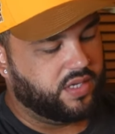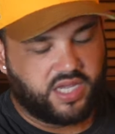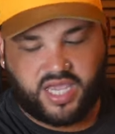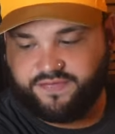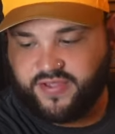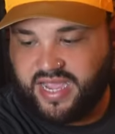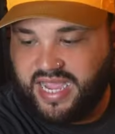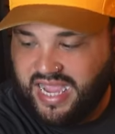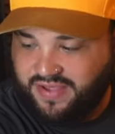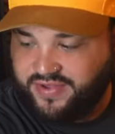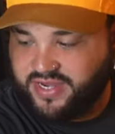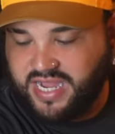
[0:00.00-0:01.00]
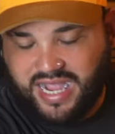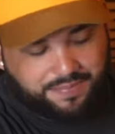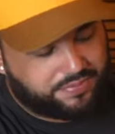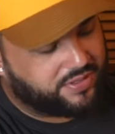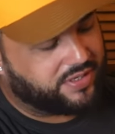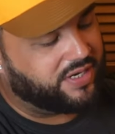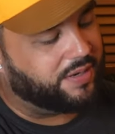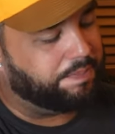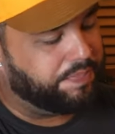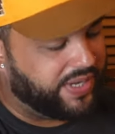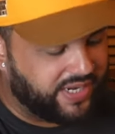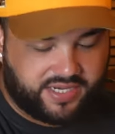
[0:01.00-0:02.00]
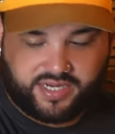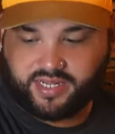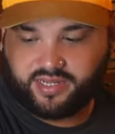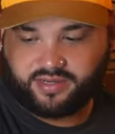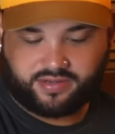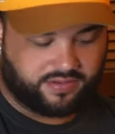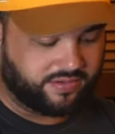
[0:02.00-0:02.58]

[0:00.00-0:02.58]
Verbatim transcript: If y'all haven't copped a pin yet,